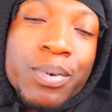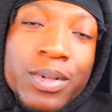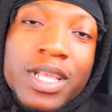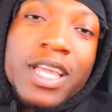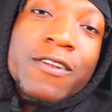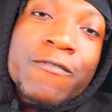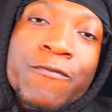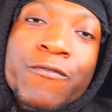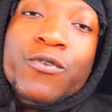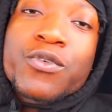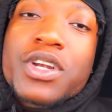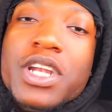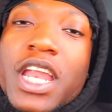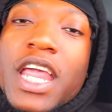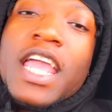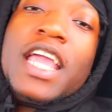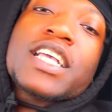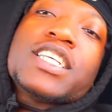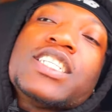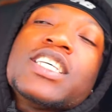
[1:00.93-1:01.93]
planned for
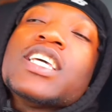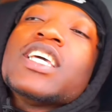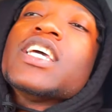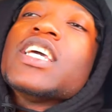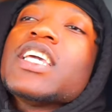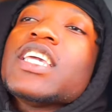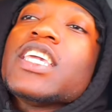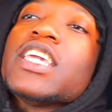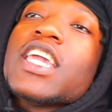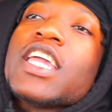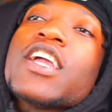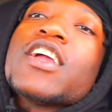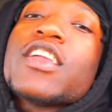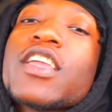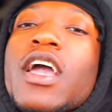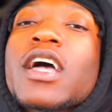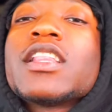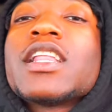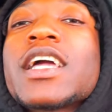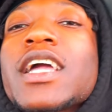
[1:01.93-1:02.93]
next year,
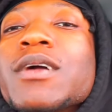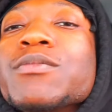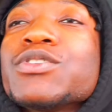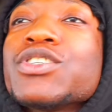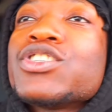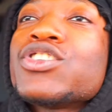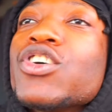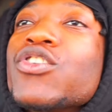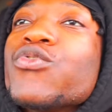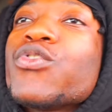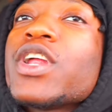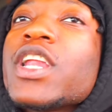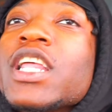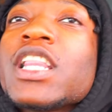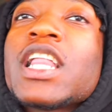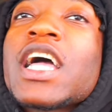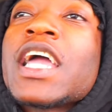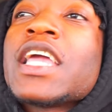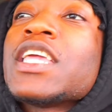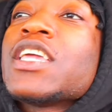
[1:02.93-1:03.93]
y'all. Like, I'm just so ready.
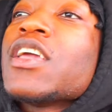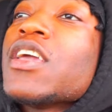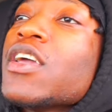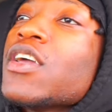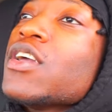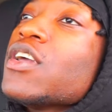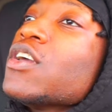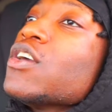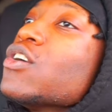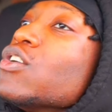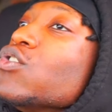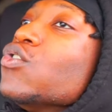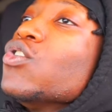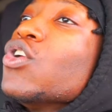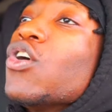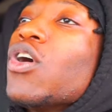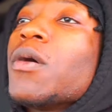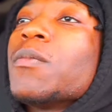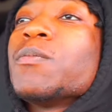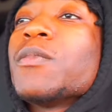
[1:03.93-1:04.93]
Like, you
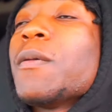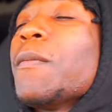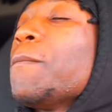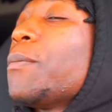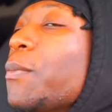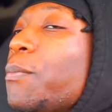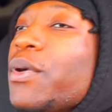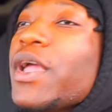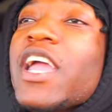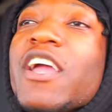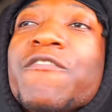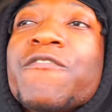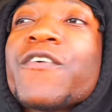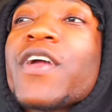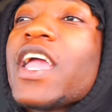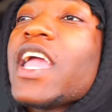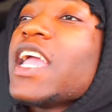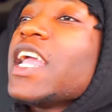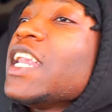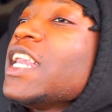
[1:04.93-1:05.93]
know, I'm prepared for
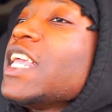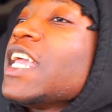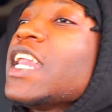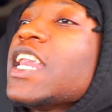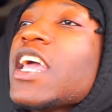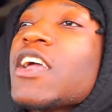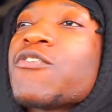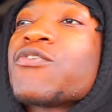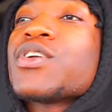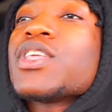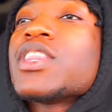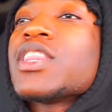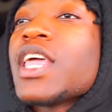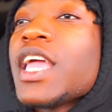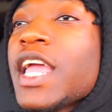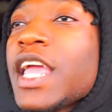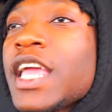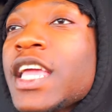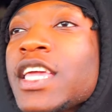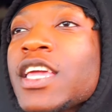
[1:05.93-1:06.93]
any and
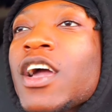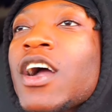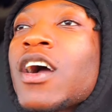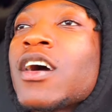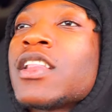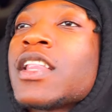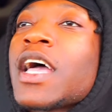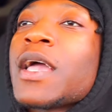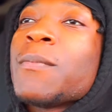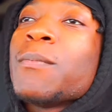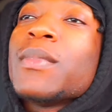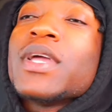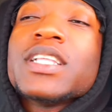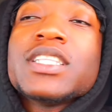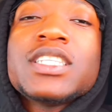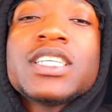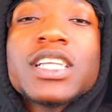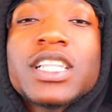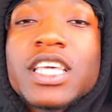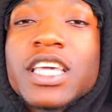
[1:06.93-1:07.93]
everything, y'all. Like,
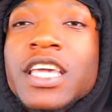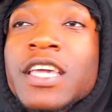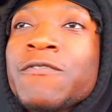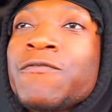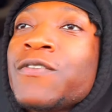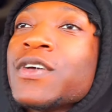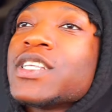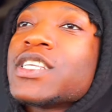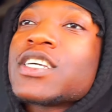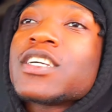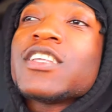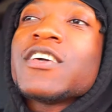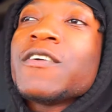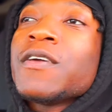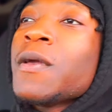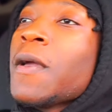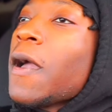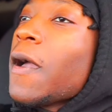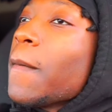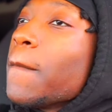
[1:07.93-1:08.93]
mentally,
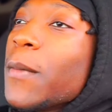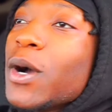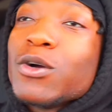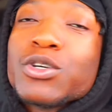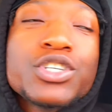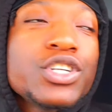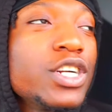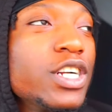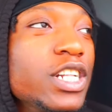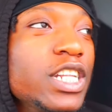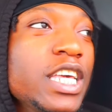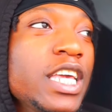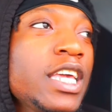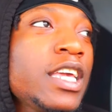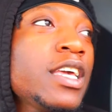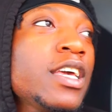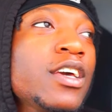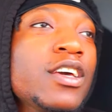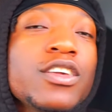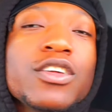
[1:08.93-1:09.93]
physically,
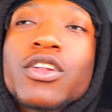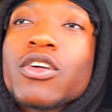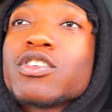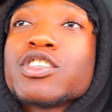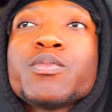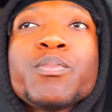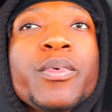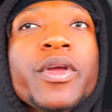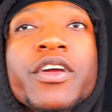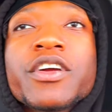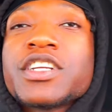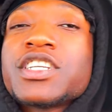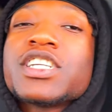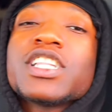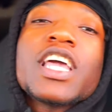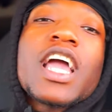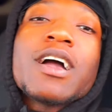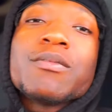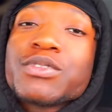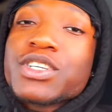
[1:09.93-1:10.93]
emotionally, you know,
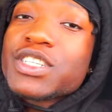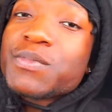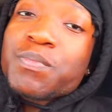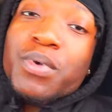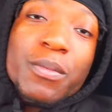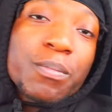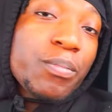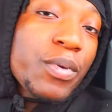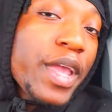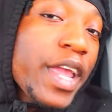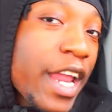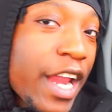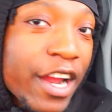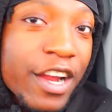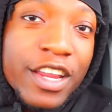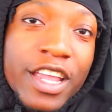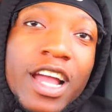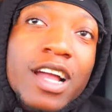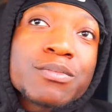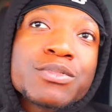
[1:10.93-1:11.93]
spiritually. I'm just
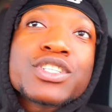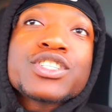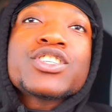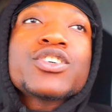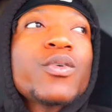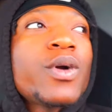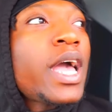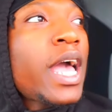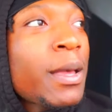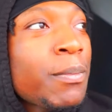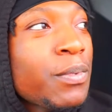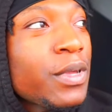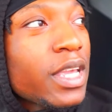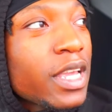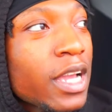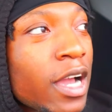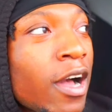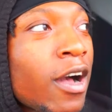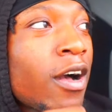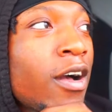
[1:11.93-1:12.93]
prepared, y'all. I'm just so happy,
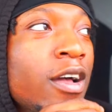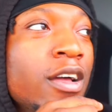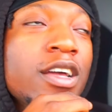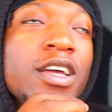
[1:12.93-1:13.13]
y'all.